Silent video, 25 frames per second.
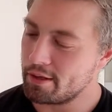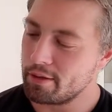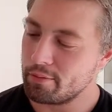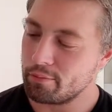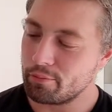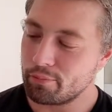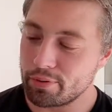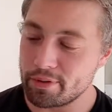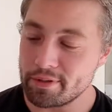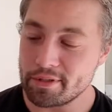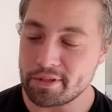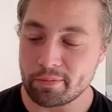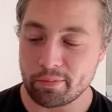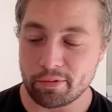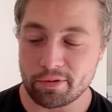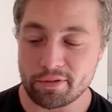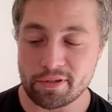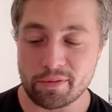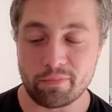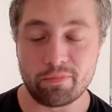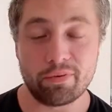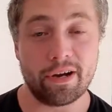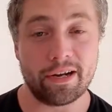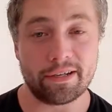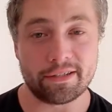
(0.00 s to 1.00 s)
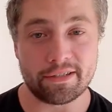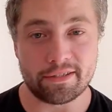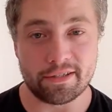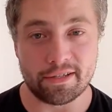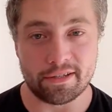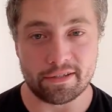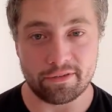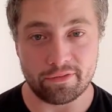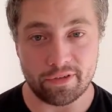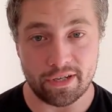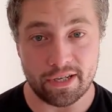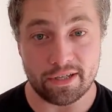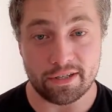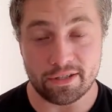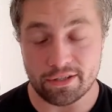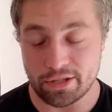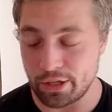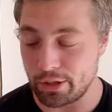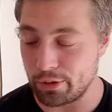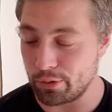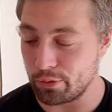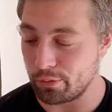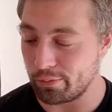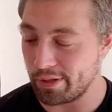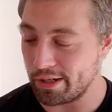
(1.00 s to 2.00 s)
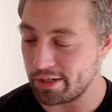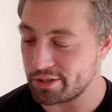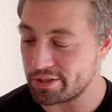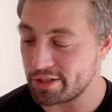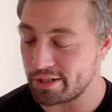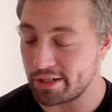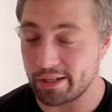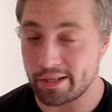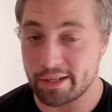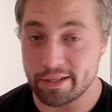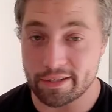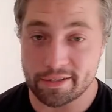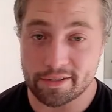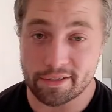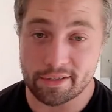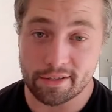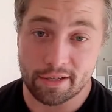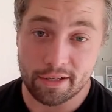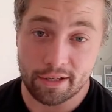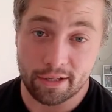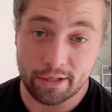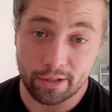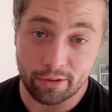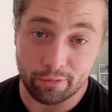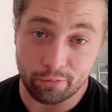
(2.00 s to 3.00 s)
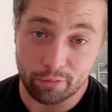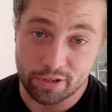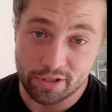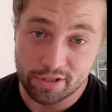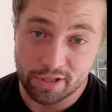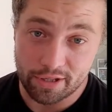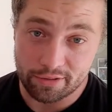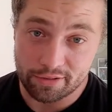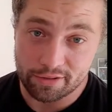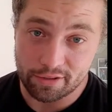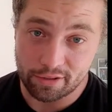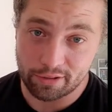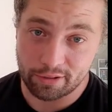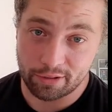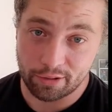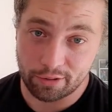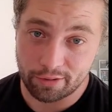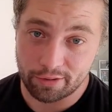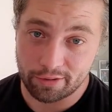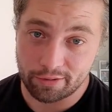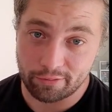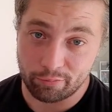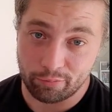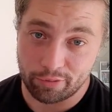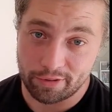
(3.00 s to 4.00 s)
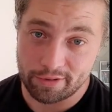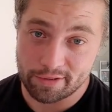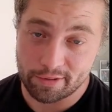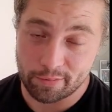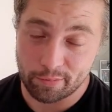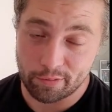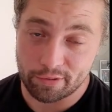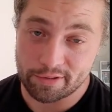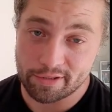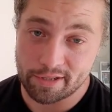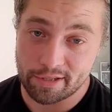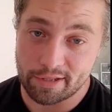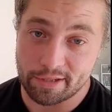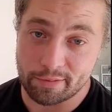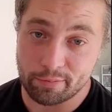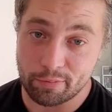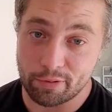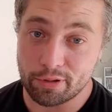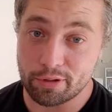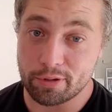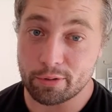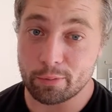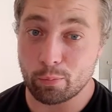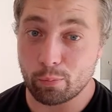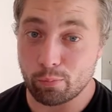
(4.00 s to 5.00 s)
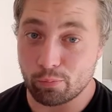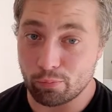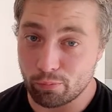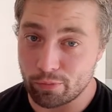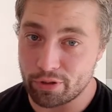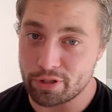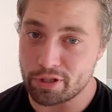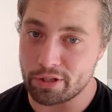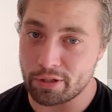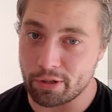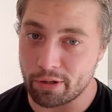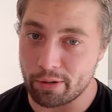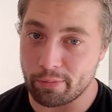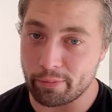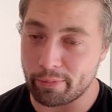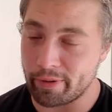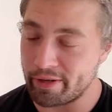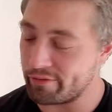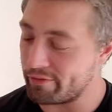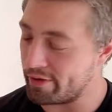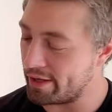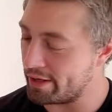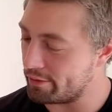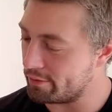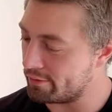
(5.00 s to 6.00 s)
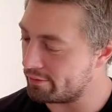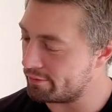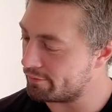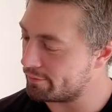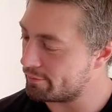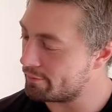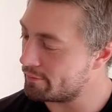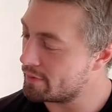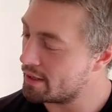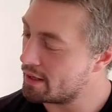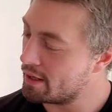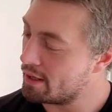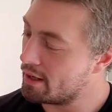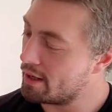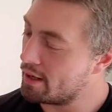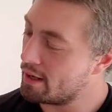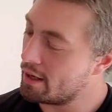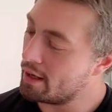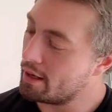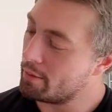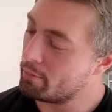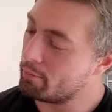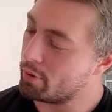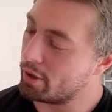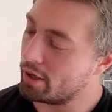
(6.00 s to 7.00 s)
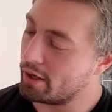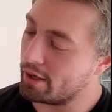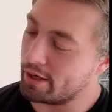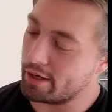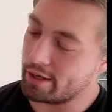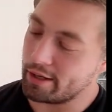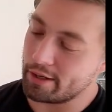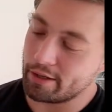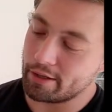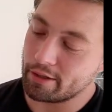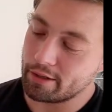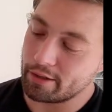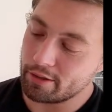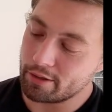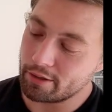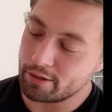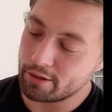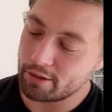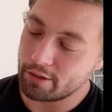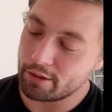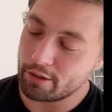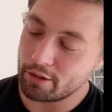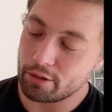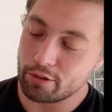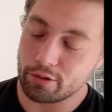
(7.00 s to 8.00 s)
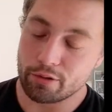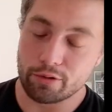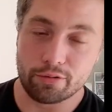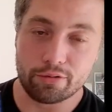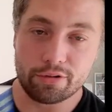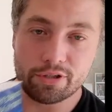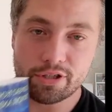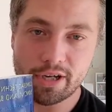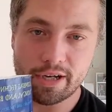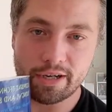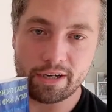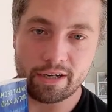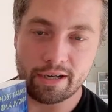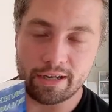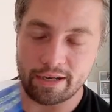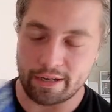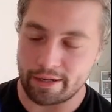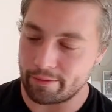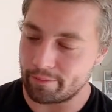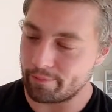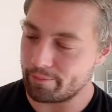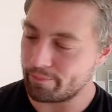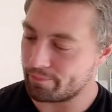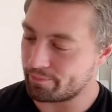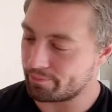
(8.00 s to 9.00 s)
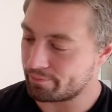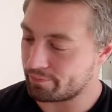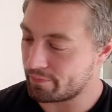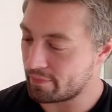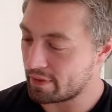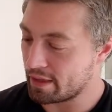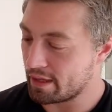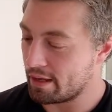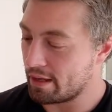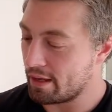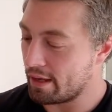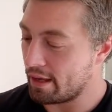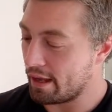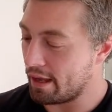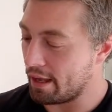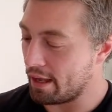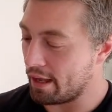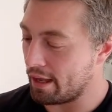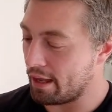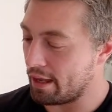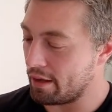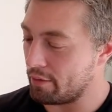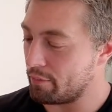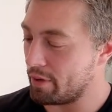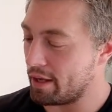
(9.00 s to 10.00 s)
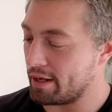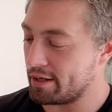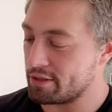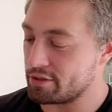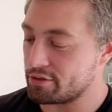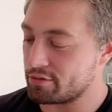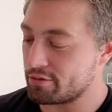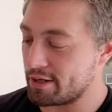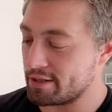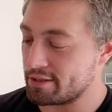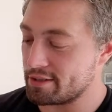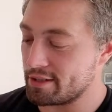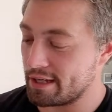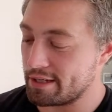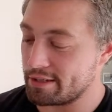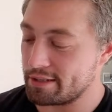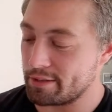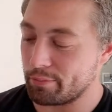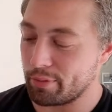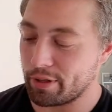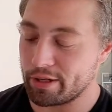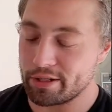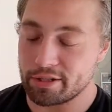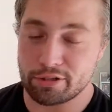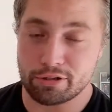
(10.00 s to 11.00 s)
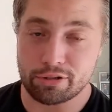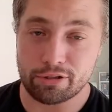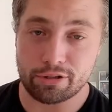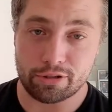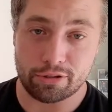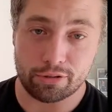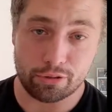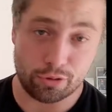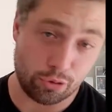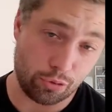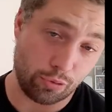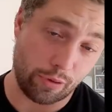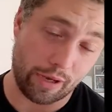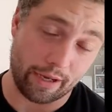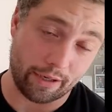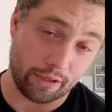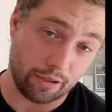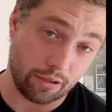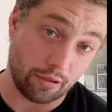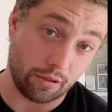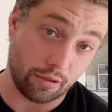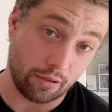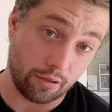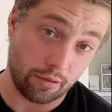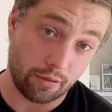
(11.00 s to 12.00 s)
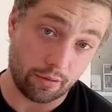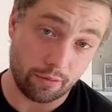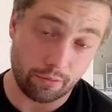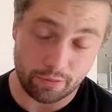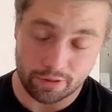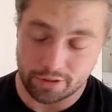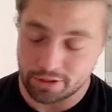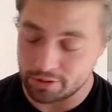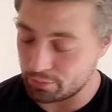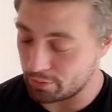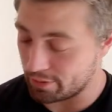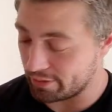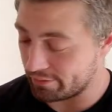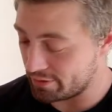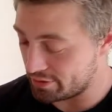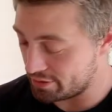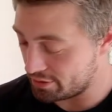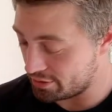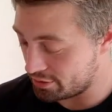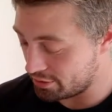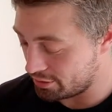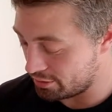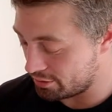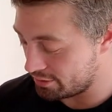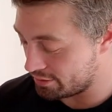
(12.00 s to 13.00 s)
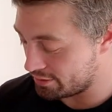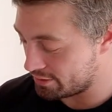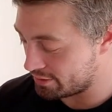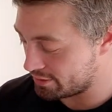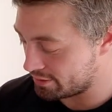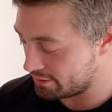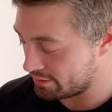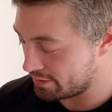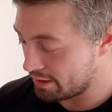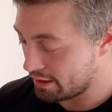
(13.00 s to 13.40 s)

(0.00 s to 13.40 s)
Principles and practices of internal martial arts, of which there is a lot of principles in this book, which you know I'm a big fan of, by Lu Shengli. And it's translated by Zhang Yung, which is one of his students.